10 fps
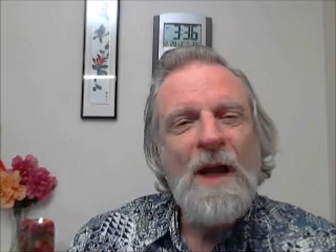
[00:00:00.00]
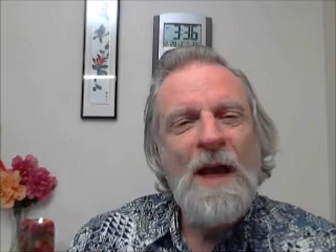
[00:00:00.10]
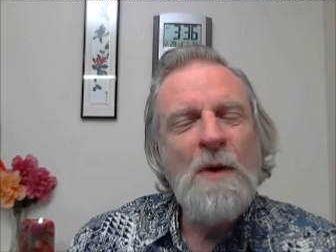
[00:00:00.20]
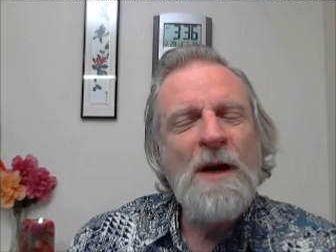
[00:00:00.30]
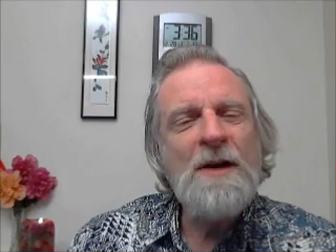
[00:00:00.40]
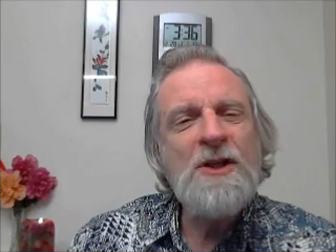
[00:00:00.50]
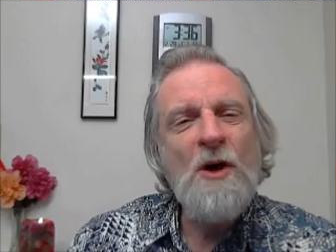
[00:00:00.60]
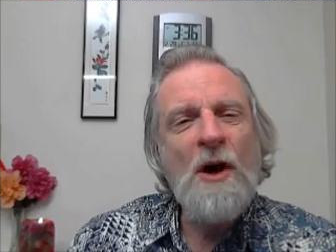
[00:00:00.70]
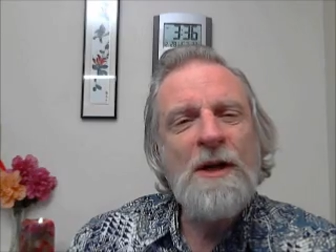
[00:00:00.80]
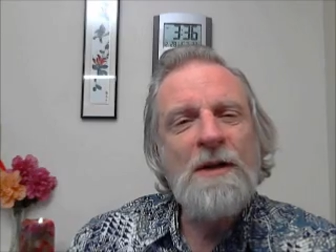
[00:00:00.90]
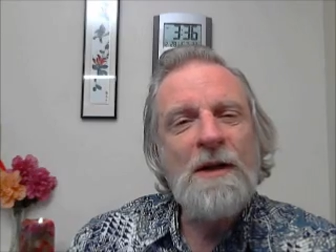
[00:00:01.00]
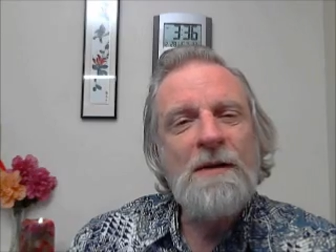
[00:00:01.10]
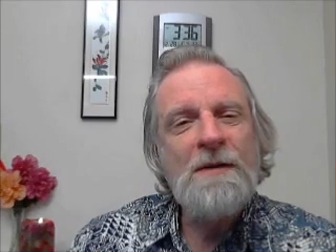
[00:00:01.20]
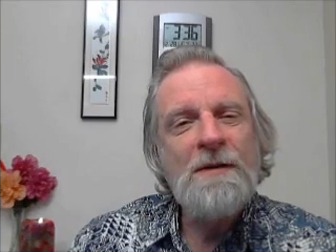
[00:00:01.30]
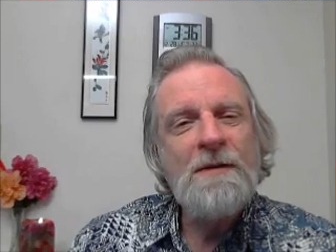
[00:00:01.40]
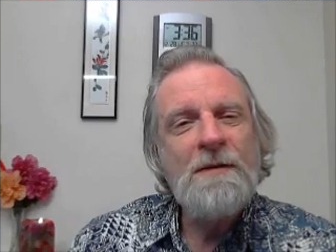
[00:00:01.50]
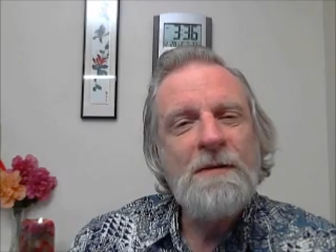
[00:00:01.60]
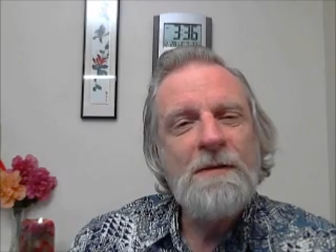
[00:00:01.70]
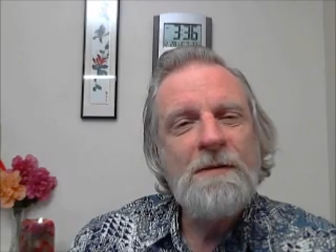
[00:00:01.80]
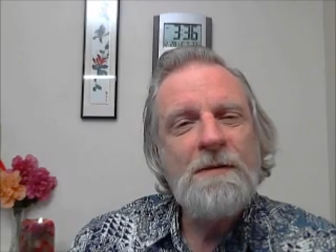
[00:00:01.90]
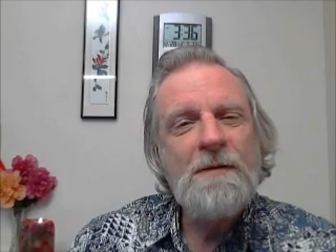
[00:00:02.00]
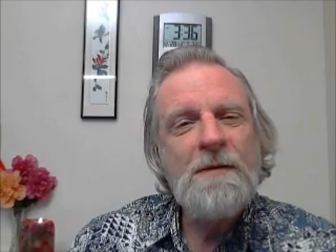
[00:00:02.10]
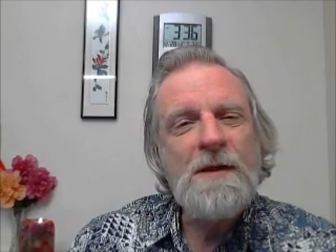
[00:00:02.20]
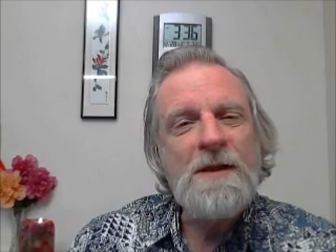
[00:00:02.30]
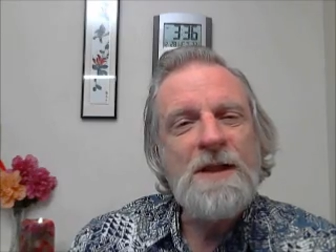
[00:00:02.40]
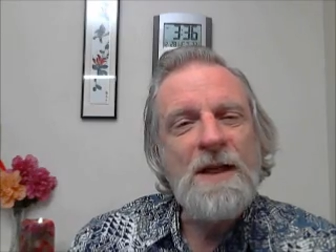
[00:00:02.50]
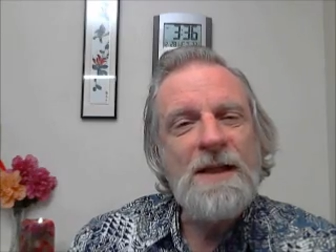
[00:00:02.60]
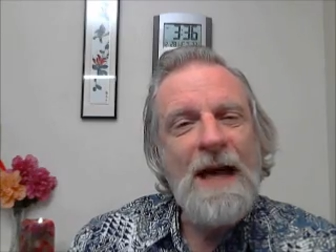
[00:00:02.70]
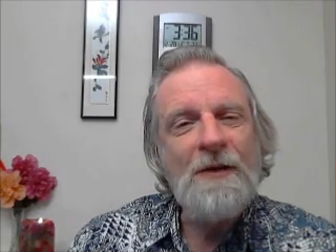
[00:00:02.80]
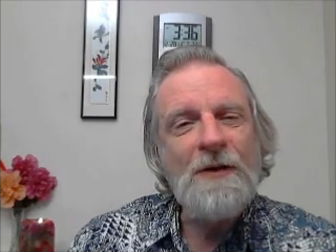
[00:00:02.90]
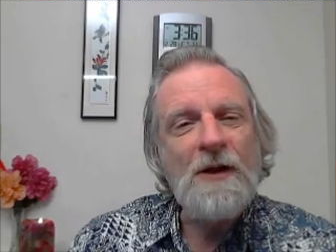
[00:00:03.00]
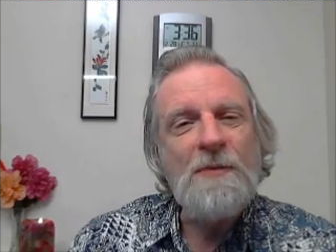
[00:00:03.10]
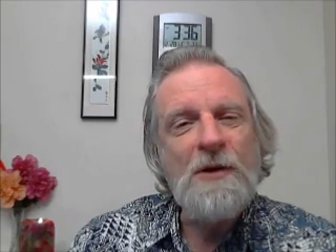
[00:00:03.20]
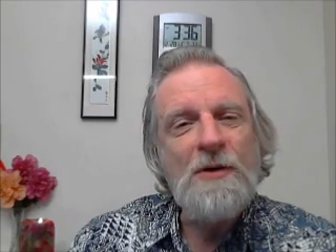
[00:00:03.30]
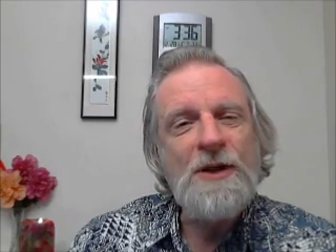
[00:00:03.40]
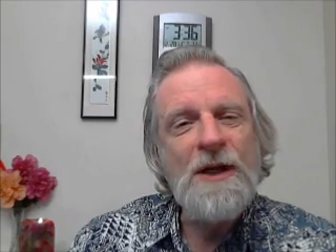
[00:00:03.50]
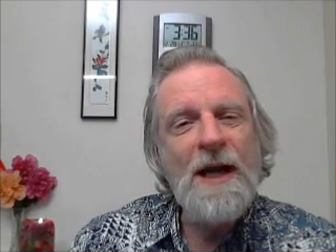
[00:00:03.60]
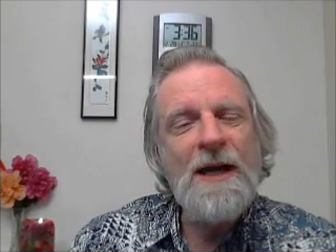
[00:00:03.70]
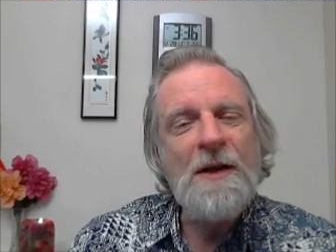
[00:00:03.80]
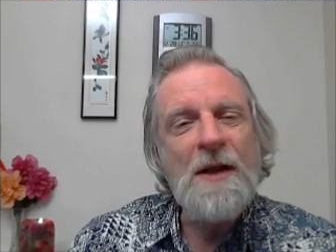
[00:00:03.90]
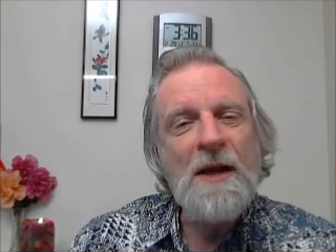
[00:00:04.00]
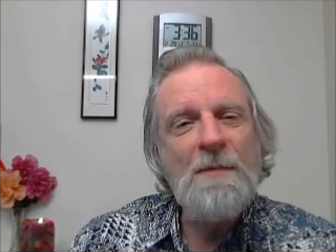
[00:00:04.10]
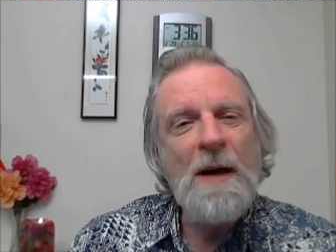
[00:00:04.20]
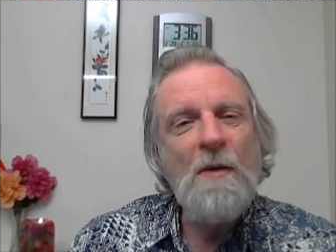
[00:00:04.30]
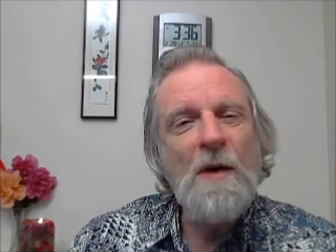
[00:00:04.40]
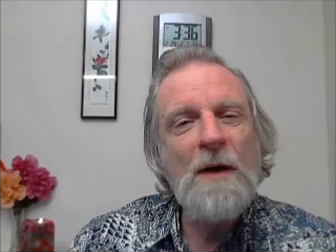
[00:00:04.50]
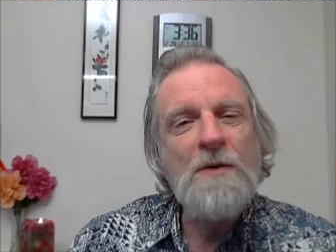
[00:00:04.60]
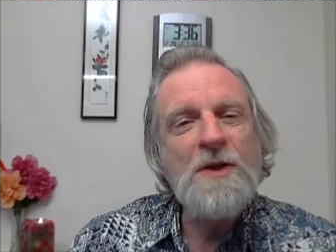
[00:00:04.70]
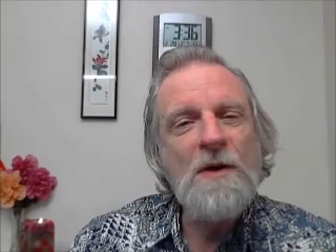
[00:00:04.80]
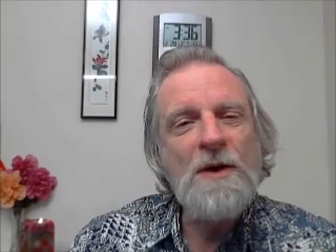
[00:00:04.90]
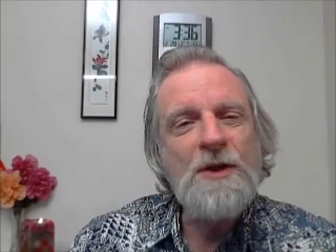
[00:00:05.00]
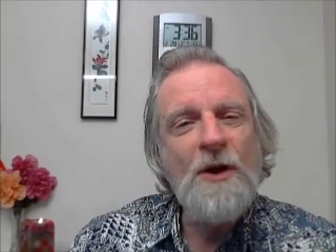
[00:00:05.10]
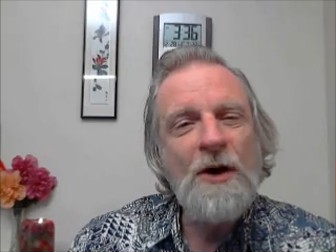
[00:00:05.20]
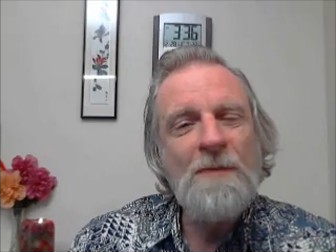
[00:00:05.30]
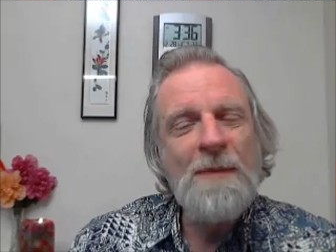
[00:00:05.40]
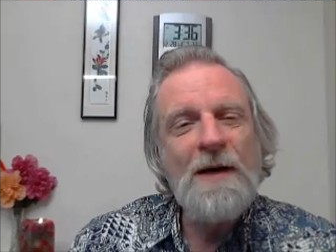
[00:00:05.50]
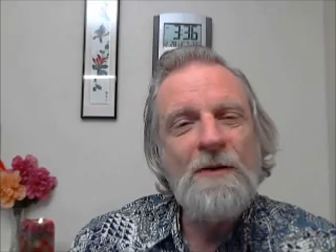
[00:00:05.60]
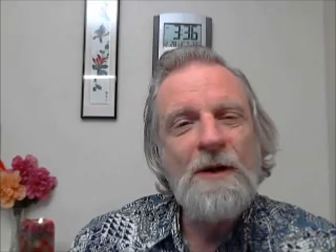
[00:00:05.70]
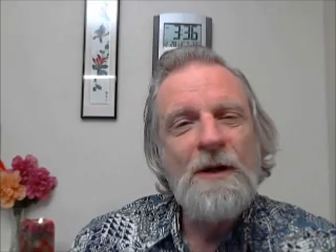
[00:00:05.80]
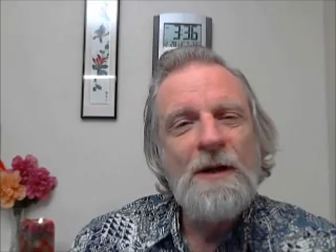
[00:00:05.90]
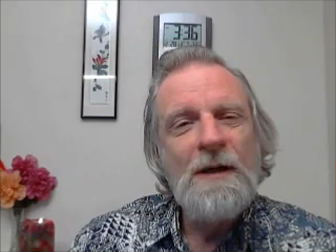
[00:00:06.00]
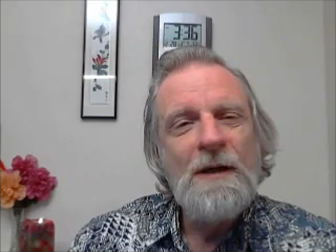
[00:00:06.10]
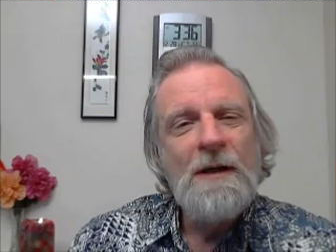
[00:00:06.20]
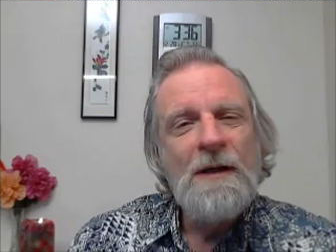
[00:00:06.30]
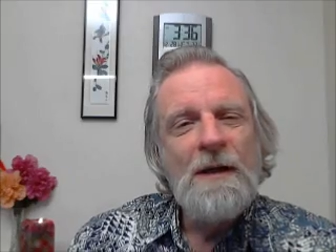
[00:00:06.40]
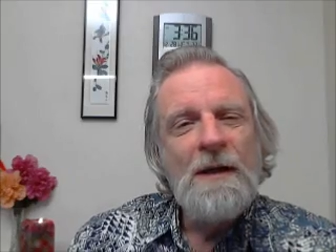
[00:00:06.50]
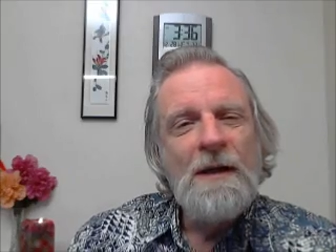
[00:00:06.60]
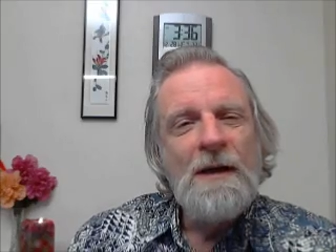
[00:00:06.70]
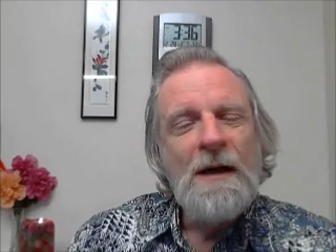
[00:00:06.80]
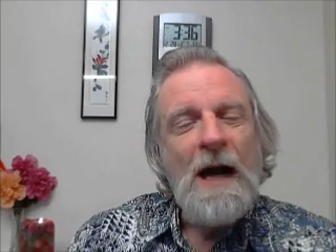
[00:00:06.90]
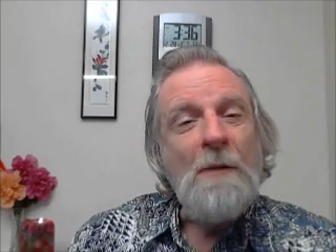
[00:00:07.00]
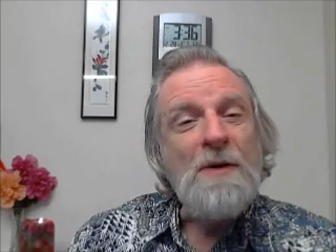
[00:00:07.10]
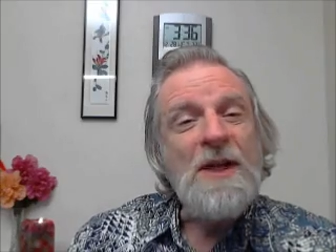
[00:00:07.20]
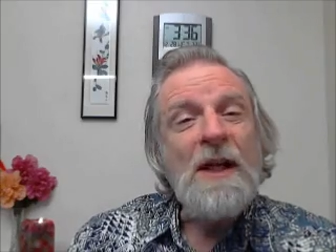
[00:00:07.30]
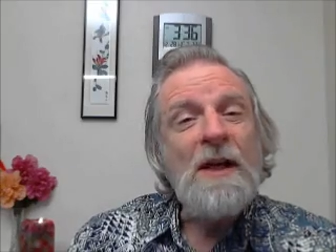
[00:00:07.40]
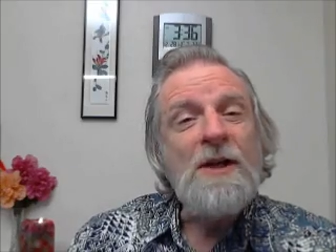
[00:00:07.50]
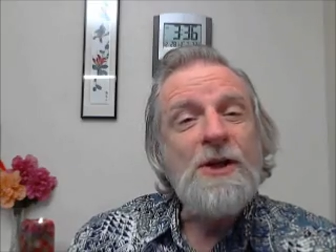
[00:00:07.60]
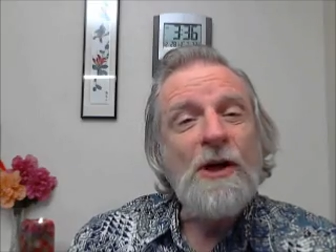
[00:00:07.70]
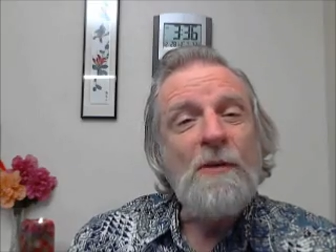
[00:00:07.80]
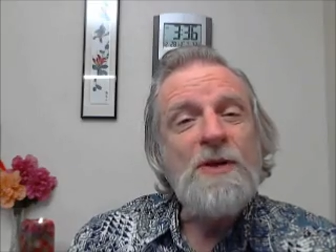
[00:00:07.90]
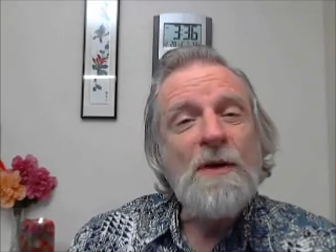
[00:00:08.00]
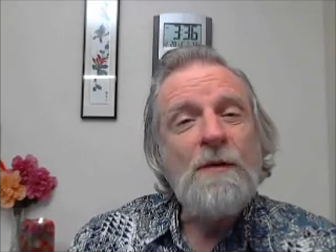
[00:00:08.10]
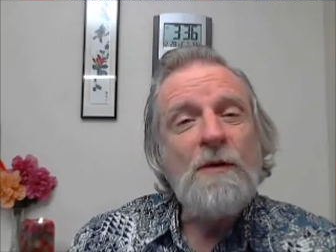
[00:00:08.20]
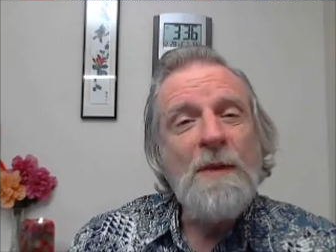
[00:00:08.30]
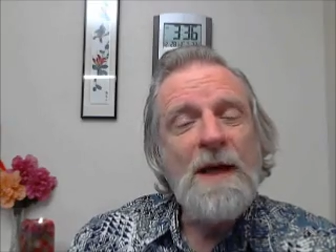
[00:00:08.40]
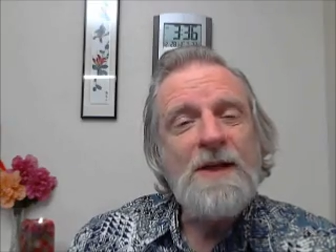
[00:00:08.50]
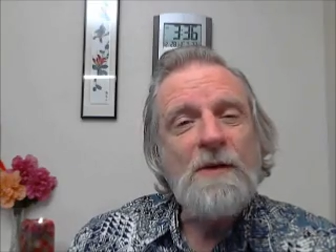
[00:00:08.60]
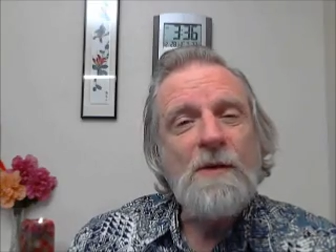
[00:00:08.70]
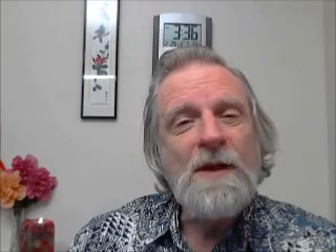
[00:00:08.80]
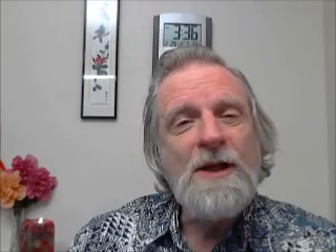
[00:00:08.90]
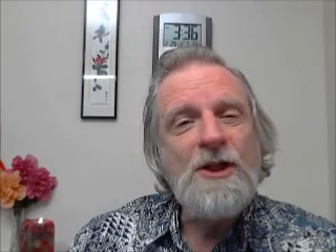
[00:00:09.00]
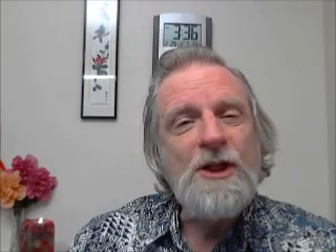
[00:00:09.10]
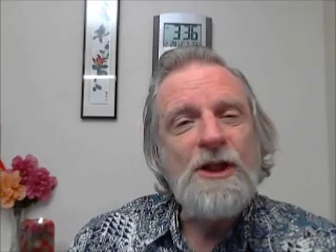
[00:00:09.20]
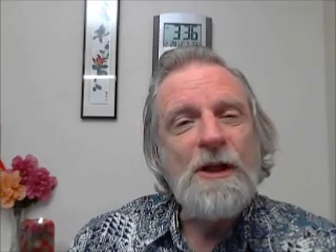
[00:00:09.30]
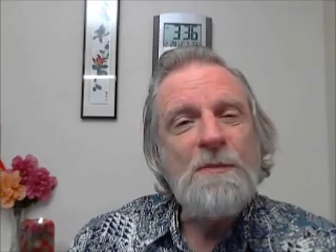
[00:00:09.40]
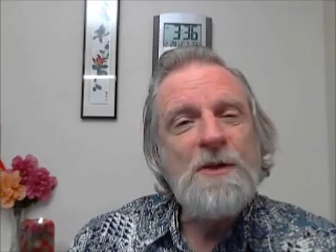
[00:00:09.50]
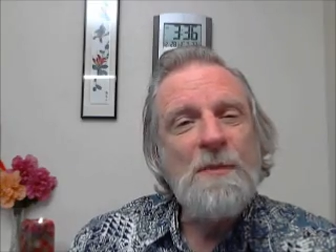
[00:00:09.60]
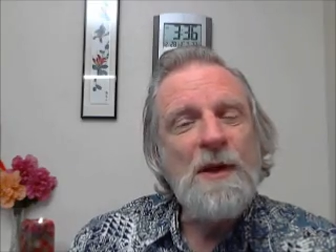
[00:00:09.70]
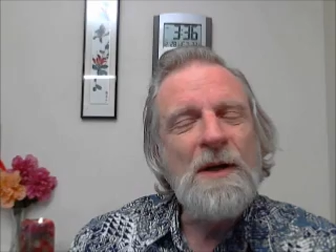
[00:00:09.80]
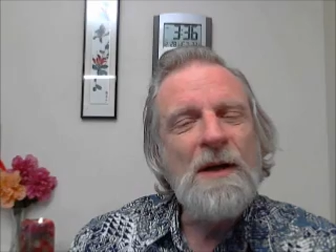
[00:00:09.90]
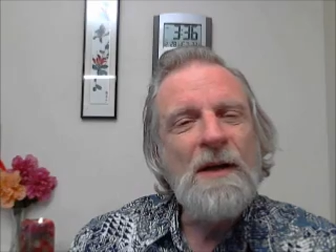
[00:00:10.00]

And when I started to, to sit down at the computer today and think about what I was going to talk about, I was thinking in terms of romantic relationships, but